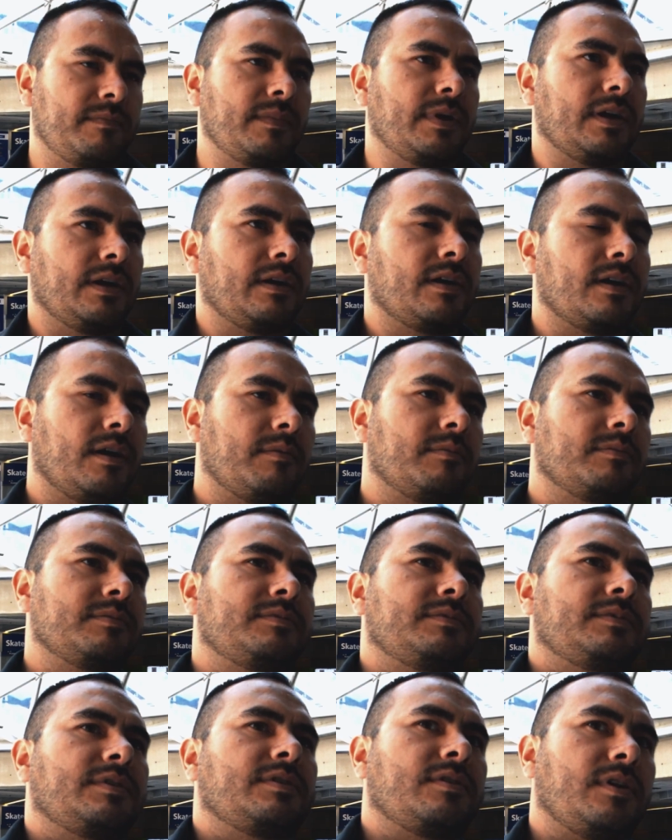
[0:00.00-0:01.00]
My home
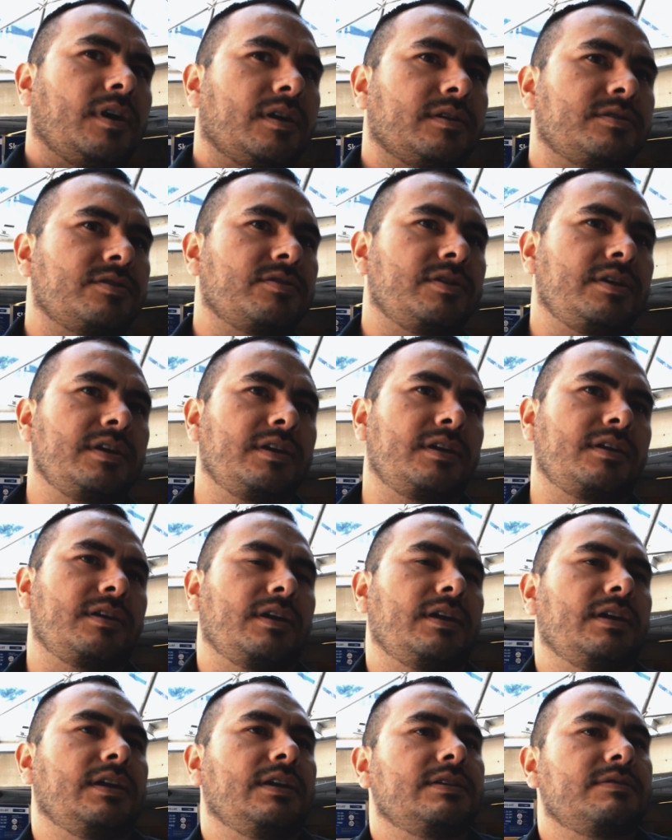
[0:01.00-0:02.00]
country
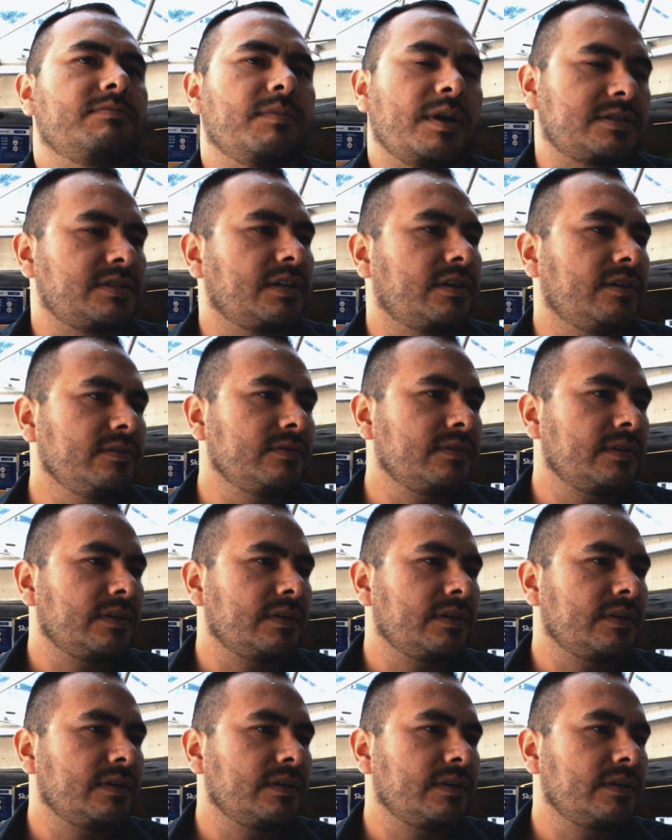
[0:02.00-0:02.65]
is Mexico.